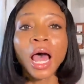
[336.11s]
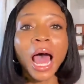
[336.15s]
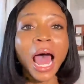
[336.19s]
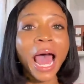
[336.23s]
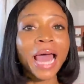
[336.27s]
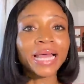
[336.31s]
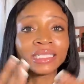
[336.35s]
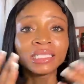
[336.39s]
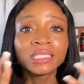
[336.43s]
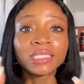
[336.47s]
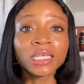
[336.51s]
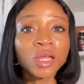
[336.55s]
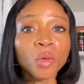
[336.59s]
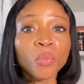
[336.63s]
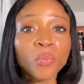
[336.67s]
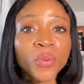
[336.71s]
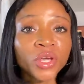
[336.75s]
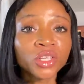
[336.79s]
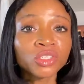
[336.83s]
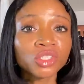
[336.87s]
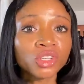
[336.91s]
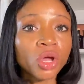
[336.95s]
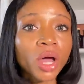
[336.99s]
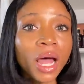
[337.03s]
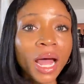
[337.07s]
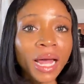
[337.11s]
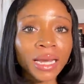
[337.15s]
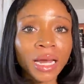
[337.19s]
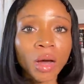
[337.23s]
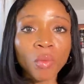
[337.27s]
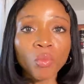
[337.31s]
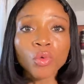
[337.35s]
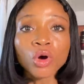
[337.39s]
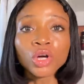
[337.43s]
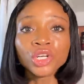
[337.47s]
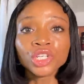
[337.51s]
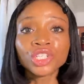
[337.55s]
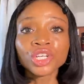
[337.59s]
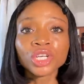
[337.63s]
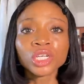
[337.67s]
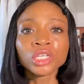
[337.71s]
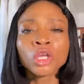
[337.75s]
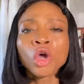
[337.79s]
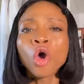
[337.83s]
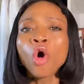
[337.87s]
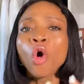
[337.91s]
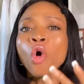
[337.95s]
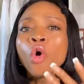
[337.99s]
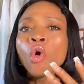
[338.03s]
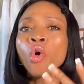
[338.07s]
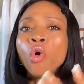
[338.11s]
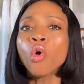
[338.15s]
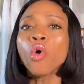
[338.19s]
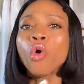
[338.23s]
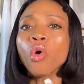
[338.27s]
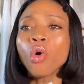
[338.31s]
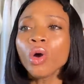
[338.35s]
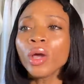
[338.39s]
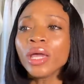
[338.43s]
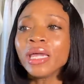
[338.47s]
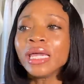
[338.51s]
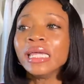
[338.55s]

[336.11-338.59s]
I see the picture and I'm wondering who